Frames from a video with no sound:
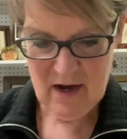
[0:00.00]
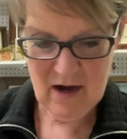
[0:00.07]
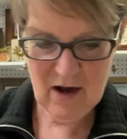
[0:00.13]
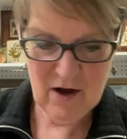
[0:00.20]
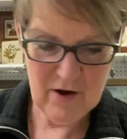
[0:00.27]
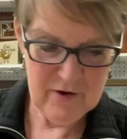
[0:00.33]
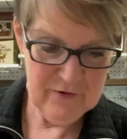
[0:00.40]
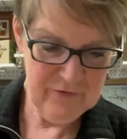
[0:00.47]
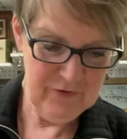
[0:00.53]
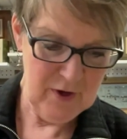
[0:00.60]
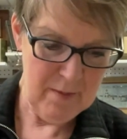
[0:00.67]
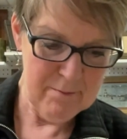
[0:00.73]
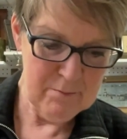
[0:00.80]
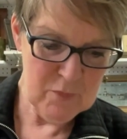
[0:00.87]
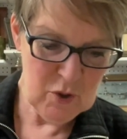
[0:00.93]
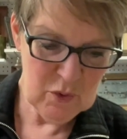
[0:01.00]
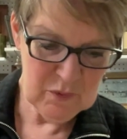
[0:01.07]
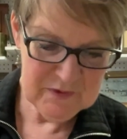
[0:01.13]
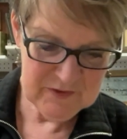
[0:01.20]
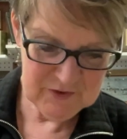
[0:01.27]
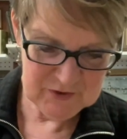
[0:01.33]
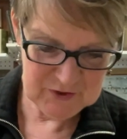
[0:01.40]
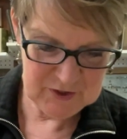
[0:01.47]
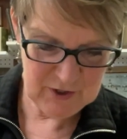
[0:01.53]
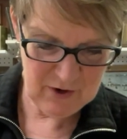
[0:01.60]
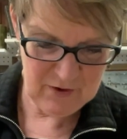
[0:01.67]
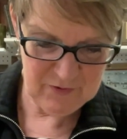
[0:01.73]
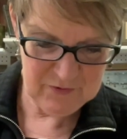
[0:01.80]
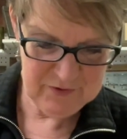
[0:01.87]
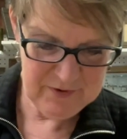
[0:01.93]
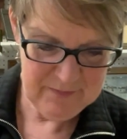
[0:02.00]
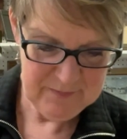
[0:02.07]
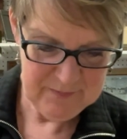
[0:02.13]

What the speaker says: of Moonstone